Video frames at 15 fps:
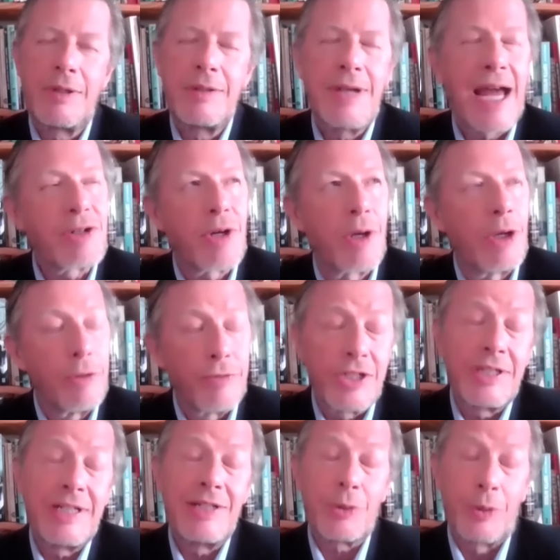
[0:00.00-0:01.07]
National
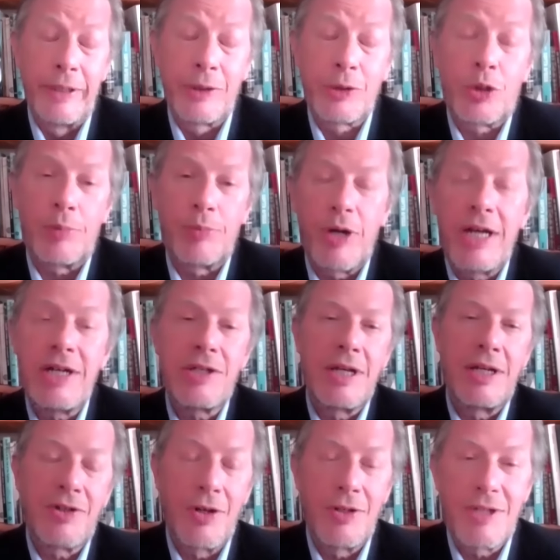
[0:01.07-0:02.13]
Overseas Oil Corporation
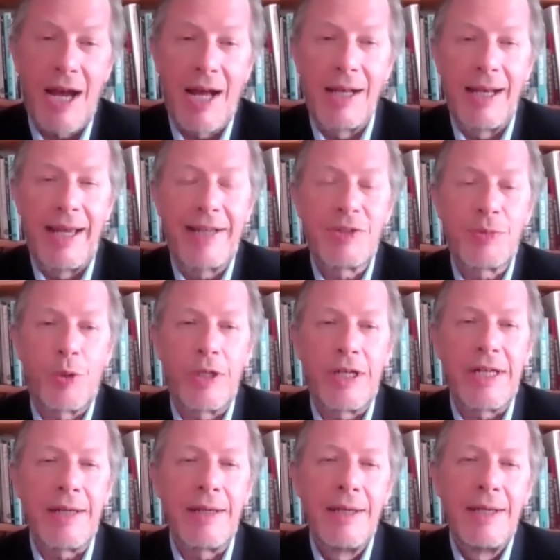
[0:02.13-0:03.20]
and Total
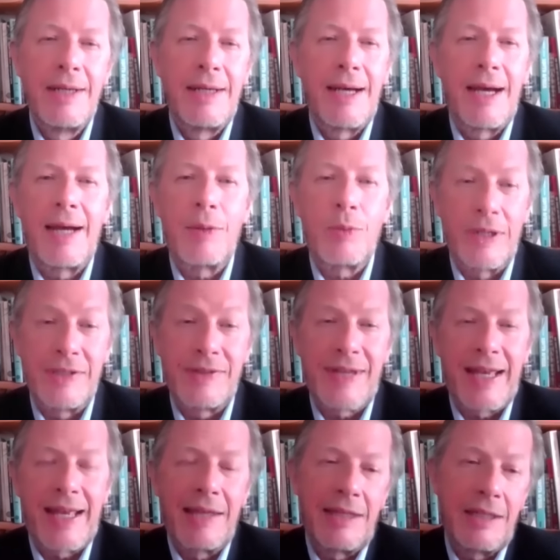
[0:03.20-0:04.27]
exporting once
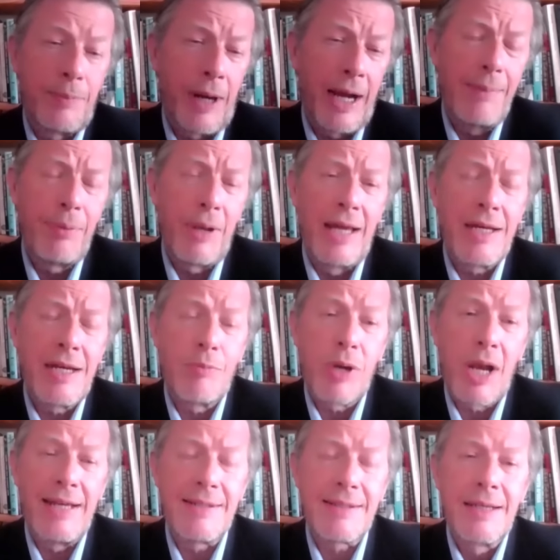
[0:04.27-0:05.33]
they get their pipeline in
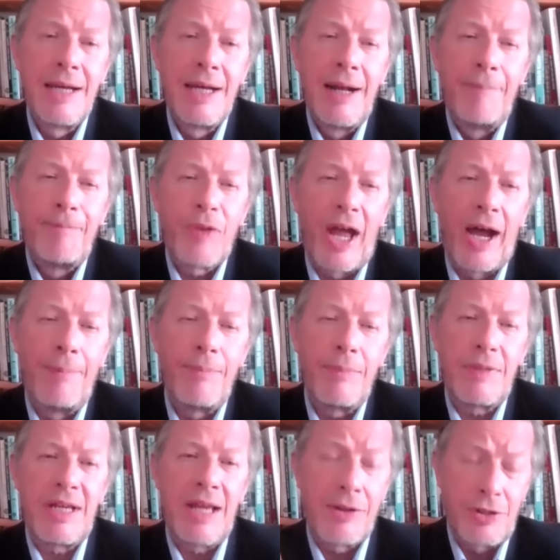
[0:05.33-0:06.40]
place.
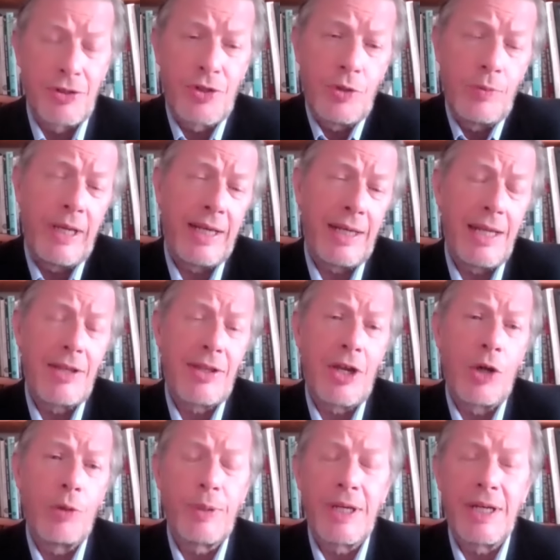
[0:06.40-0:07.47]
The other two being
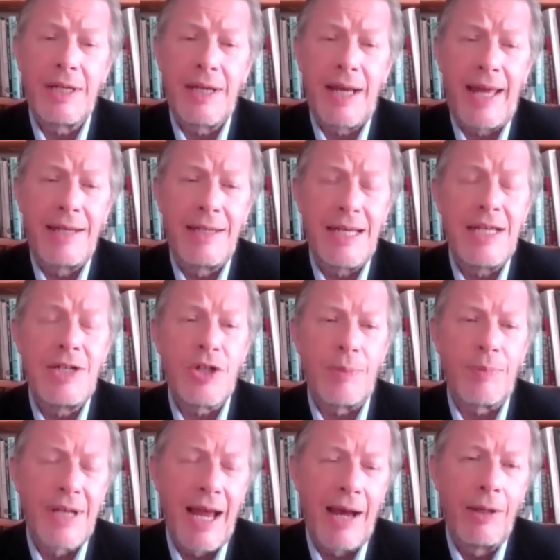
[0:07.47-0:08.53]
Ethiopia and
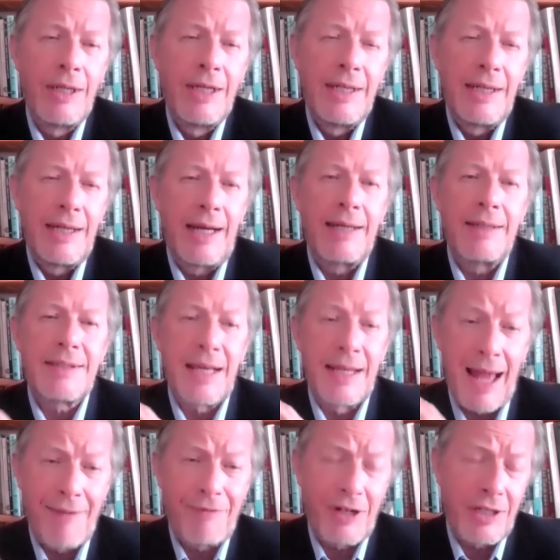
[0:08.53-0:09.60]
Egypt. Now,
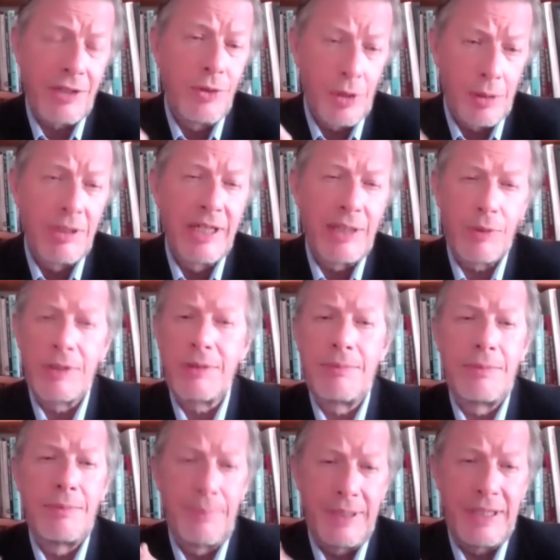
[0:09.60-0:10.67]
South Africa normally would
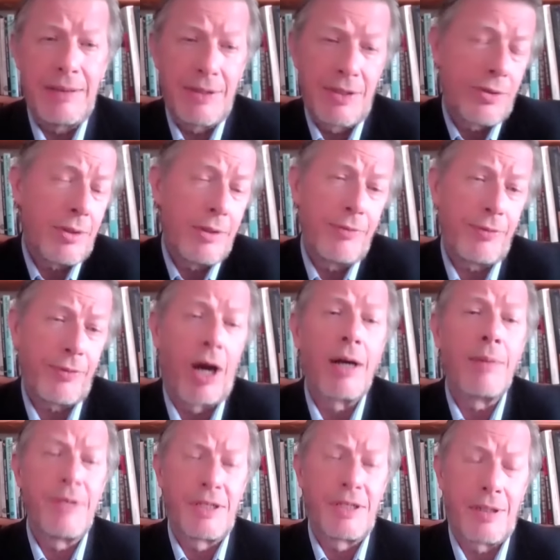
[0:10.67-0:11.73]
be the sort of
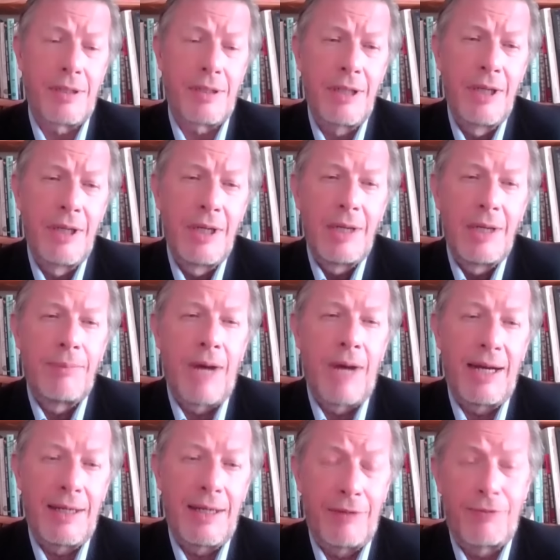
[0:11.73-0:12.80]
arbiter
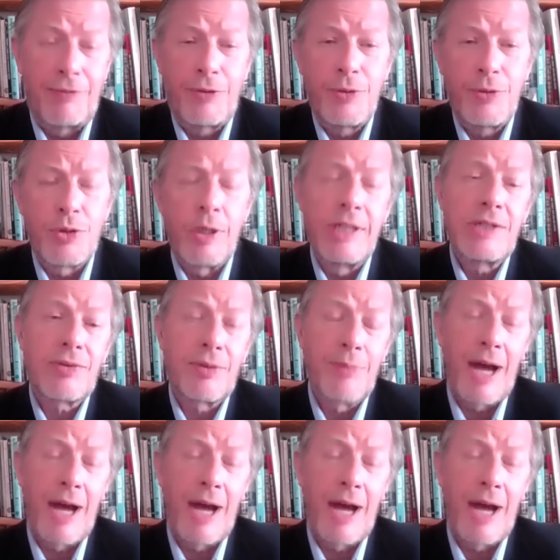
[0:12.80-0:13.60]
of who joins from